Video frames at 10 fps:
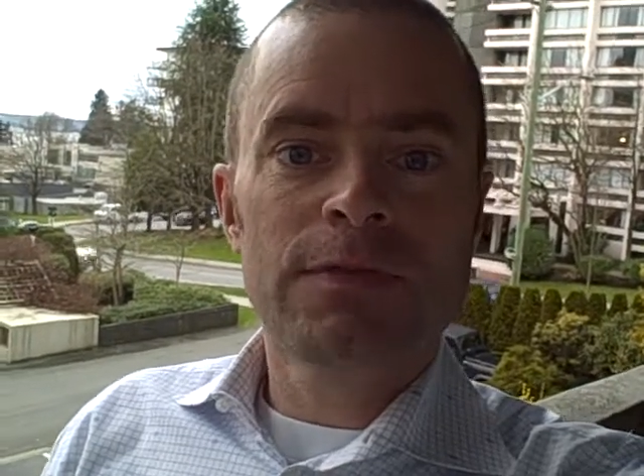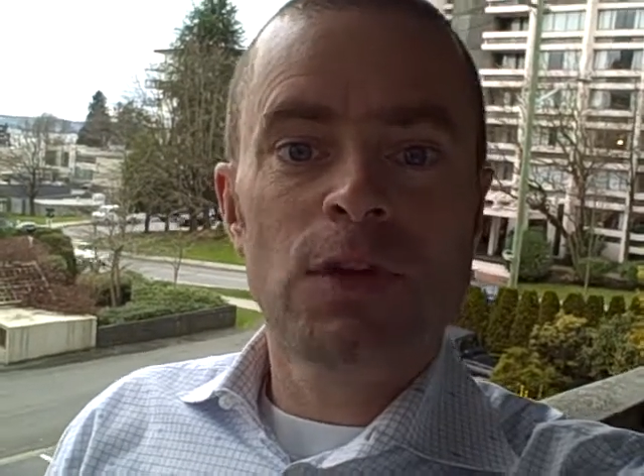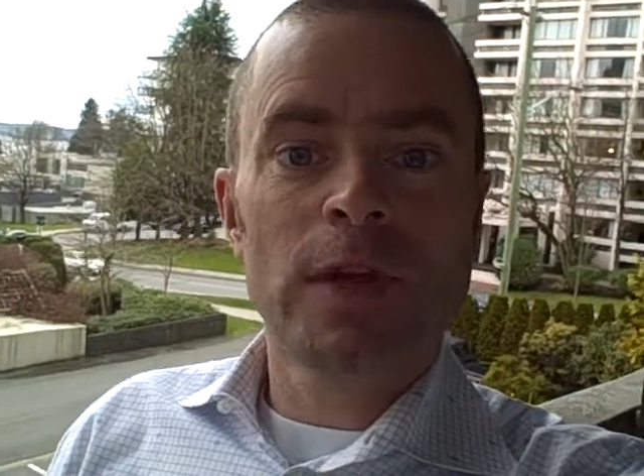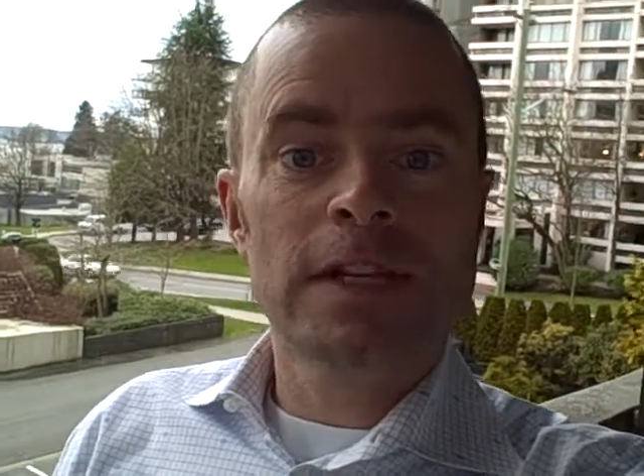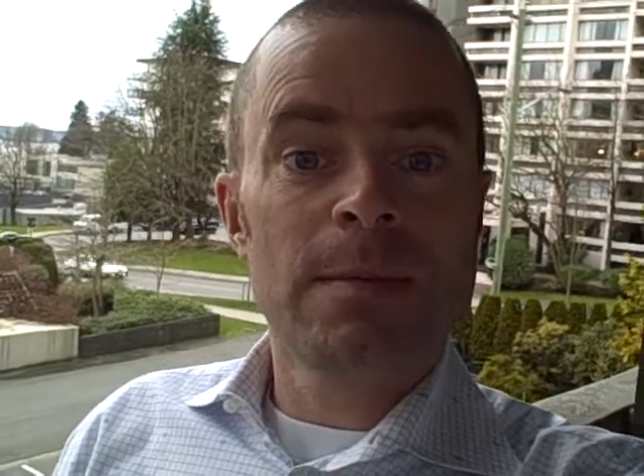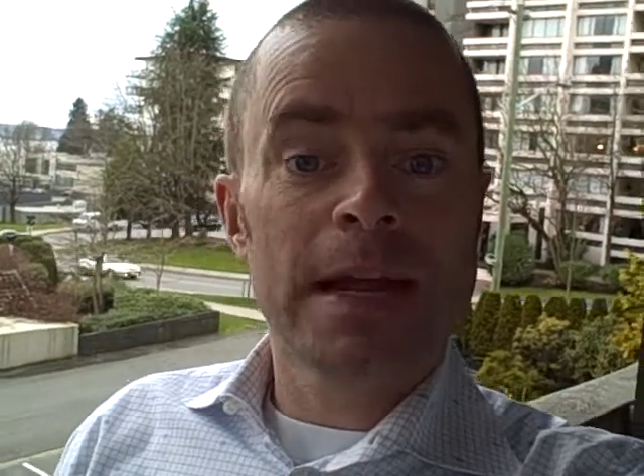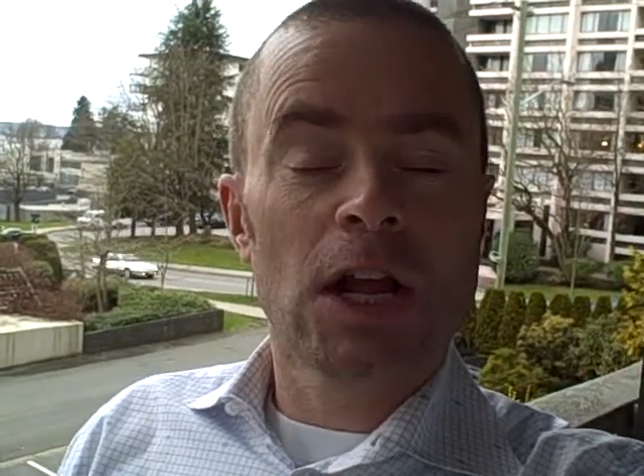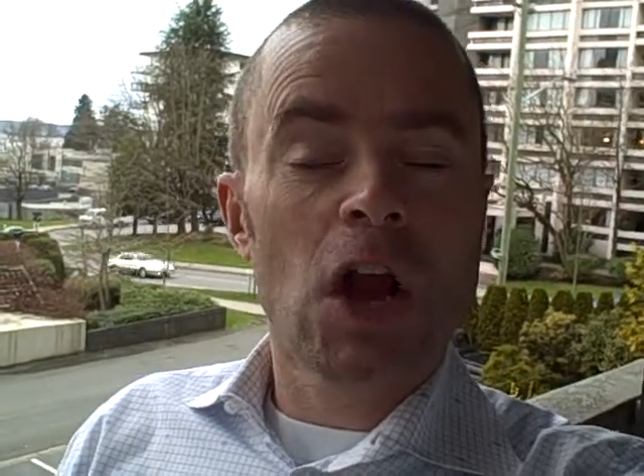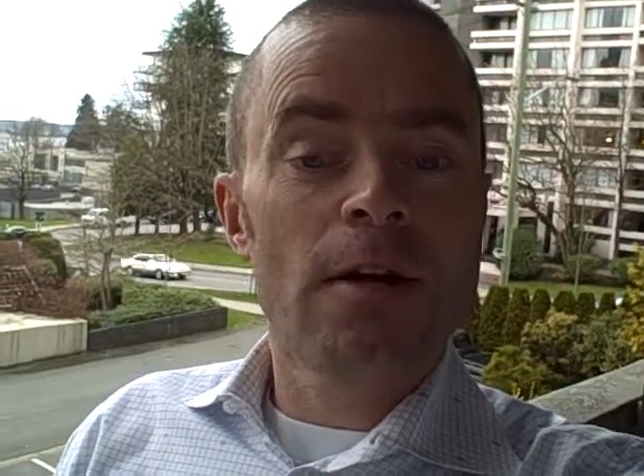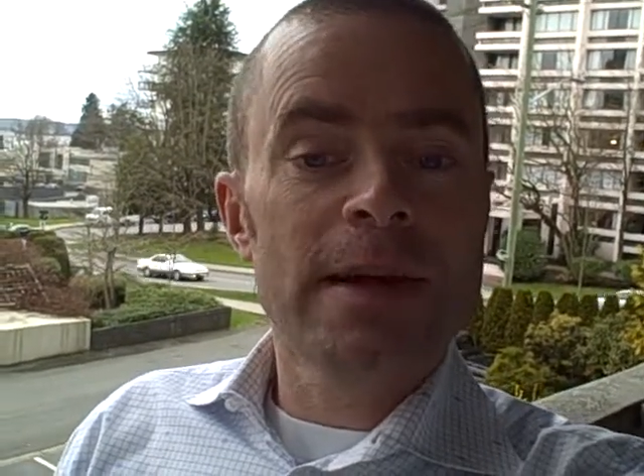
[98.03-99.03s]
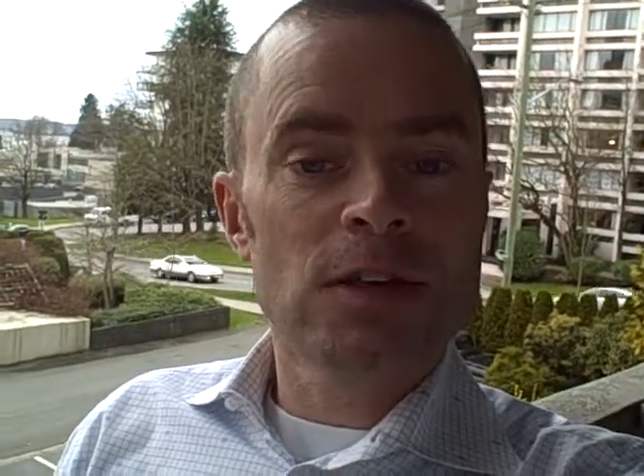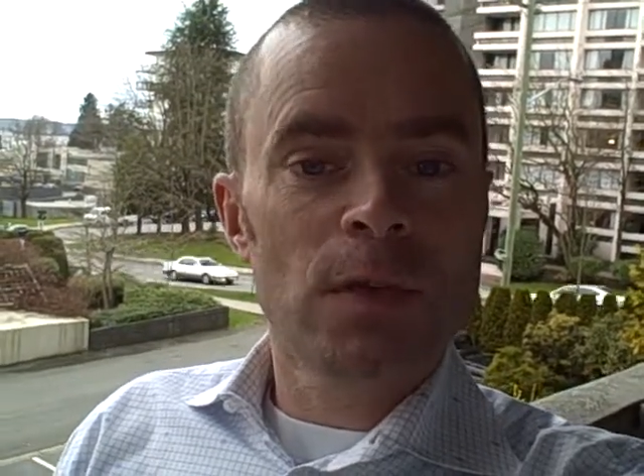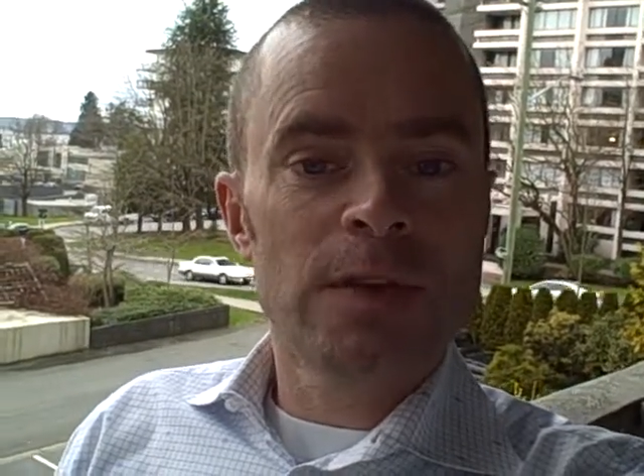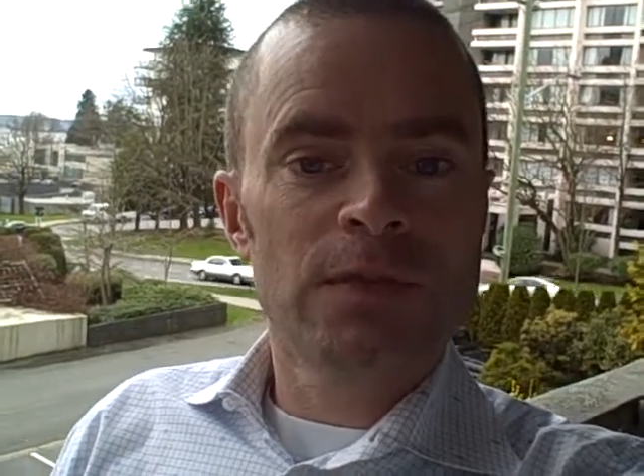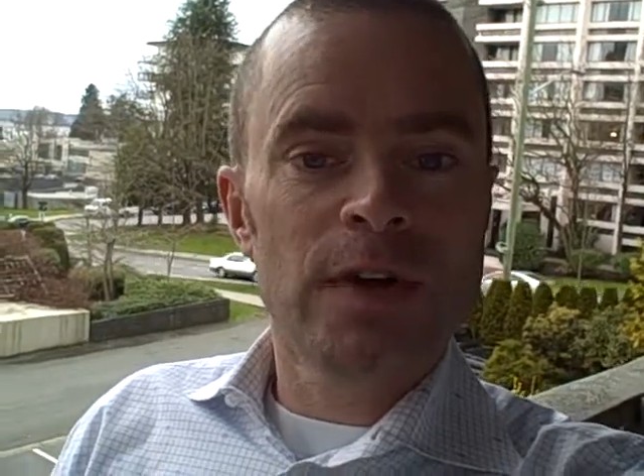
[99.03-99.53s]
If you'd like to make a comment
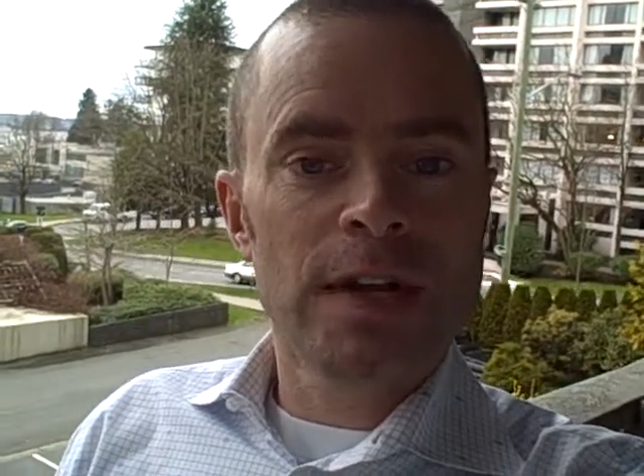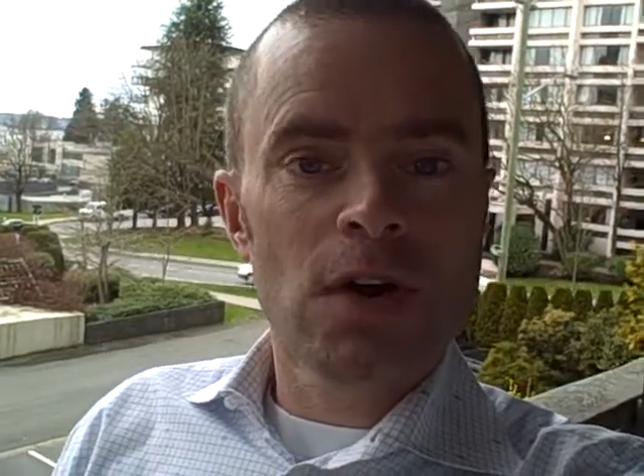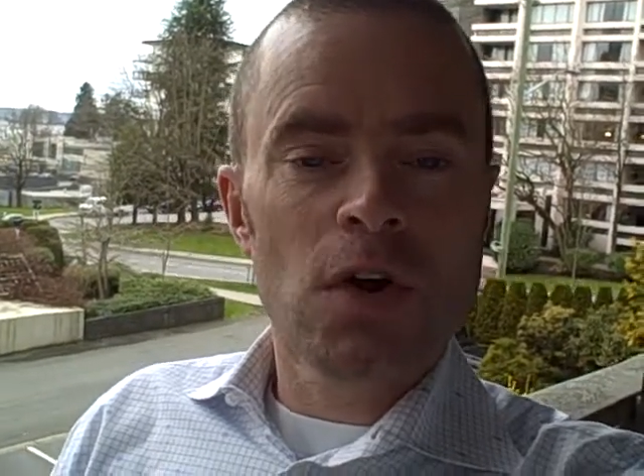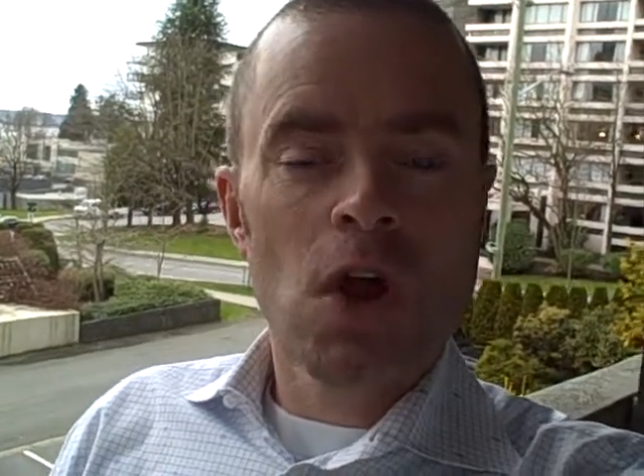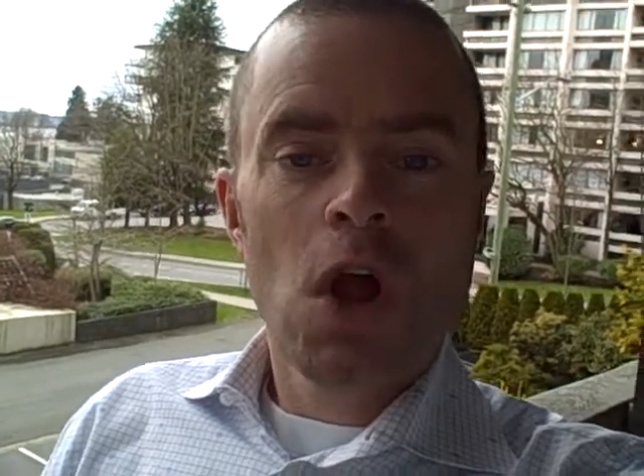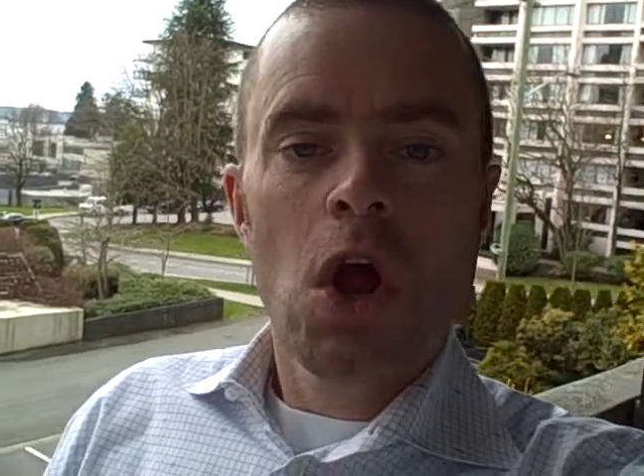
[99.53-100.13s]
on this video,